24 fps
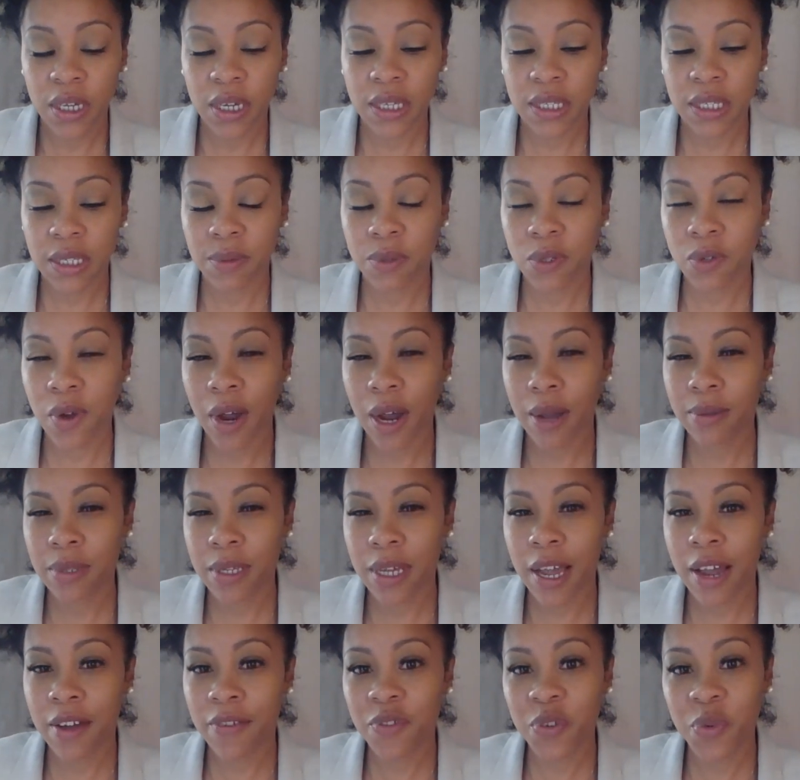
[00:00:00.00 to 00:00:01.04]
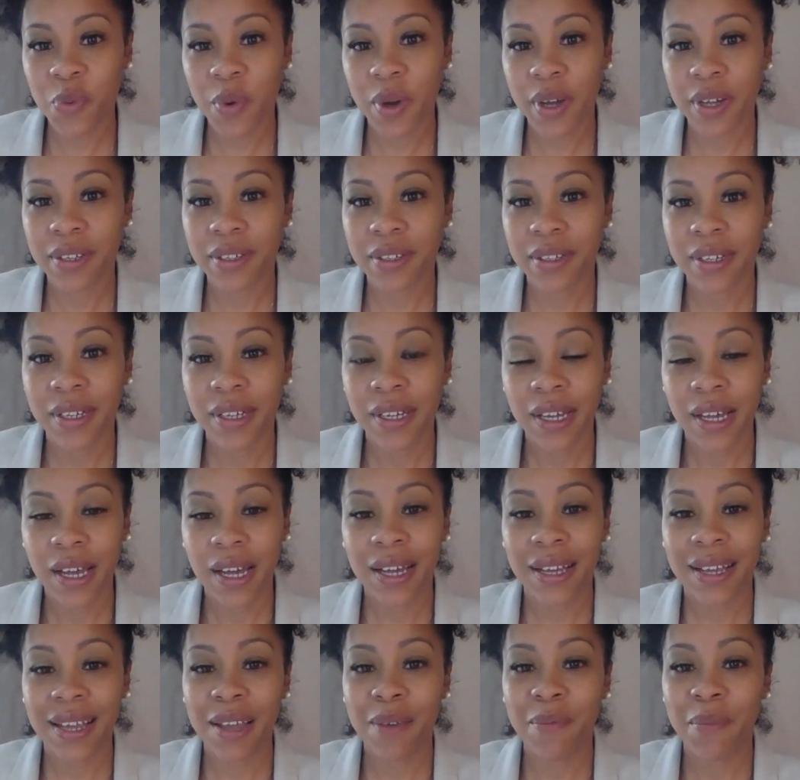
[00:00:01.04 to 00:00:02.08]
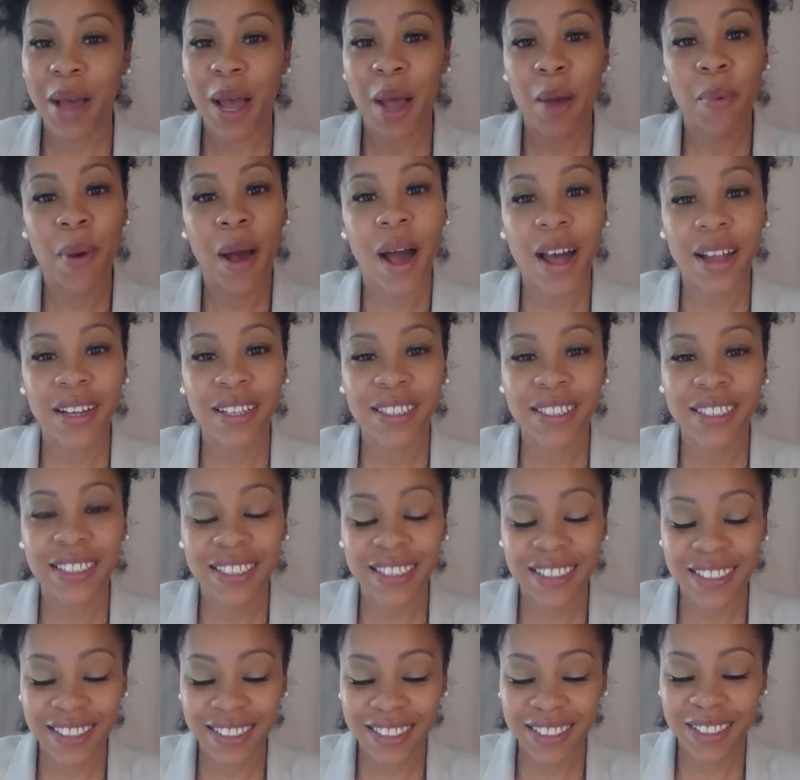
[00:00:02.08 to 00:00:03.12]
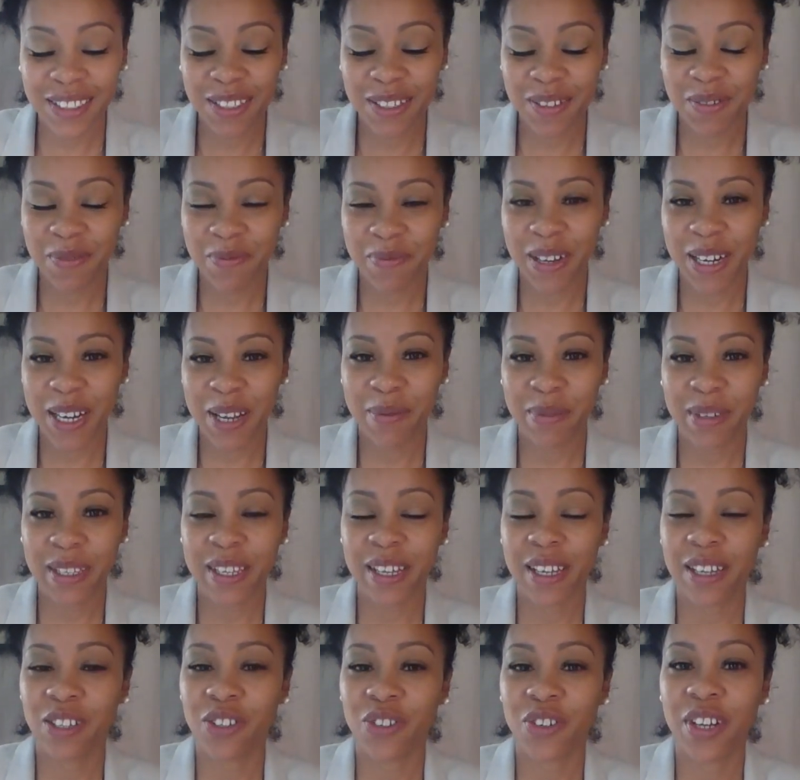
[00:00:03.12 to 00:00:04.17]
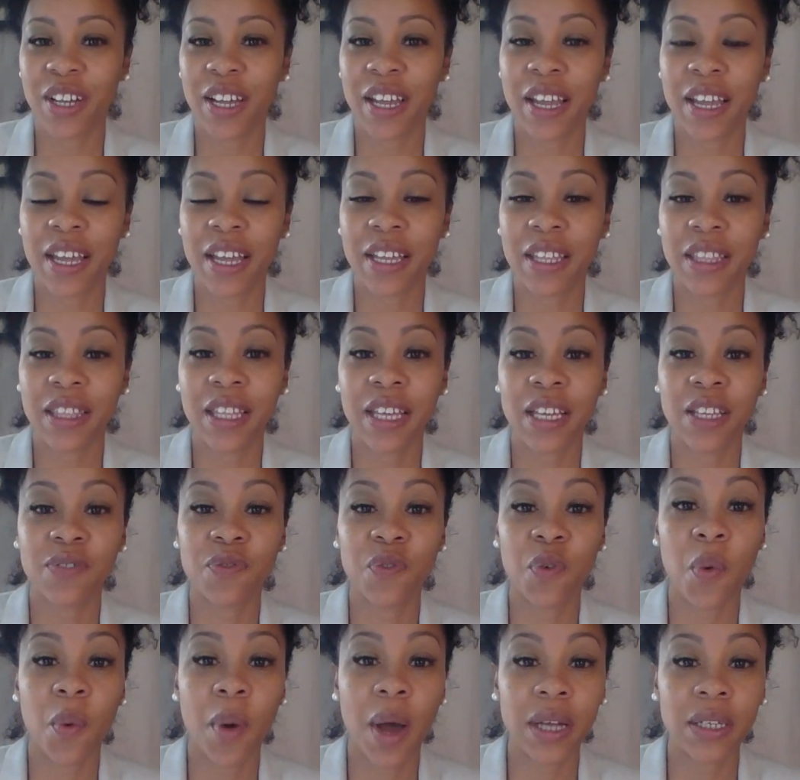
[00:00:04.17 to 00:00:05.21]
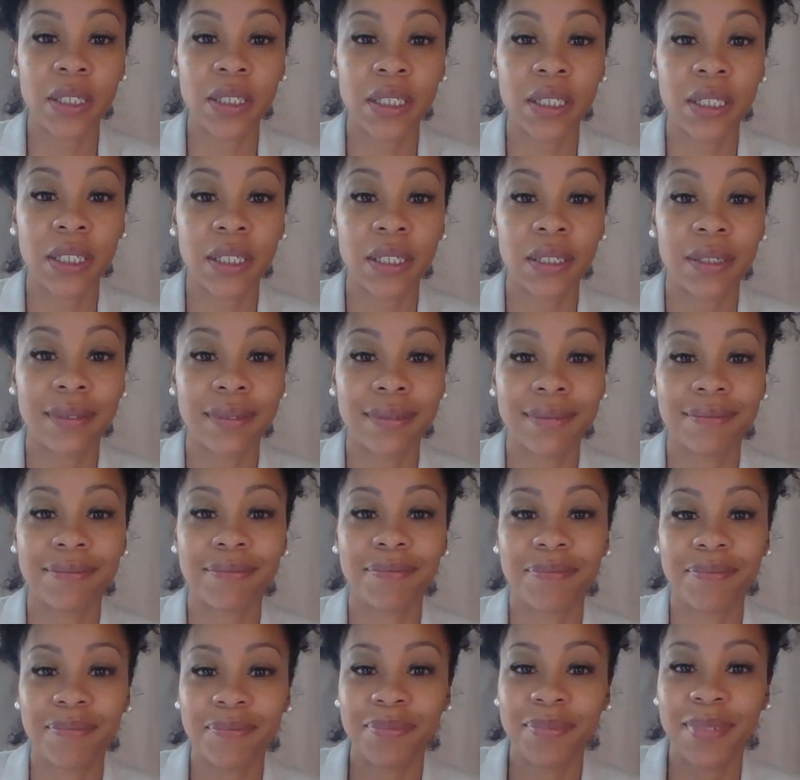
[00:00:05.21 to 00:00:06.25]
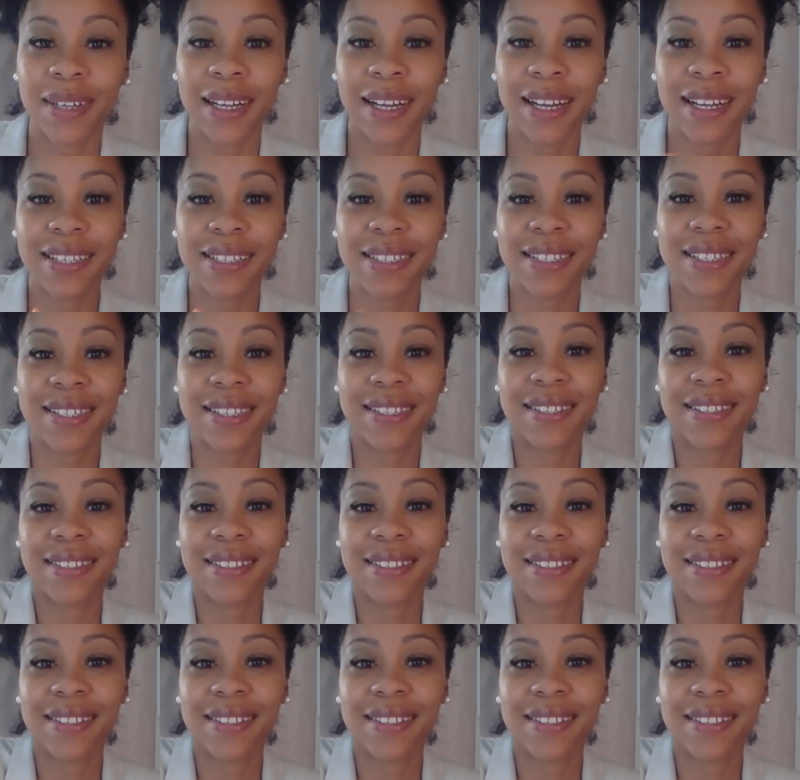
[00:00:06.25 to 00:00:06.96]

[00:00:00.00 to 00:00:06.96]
Subscribe to everyone. Again, my apologies. My name is Andrea, and thanks for watching. Bye, guys.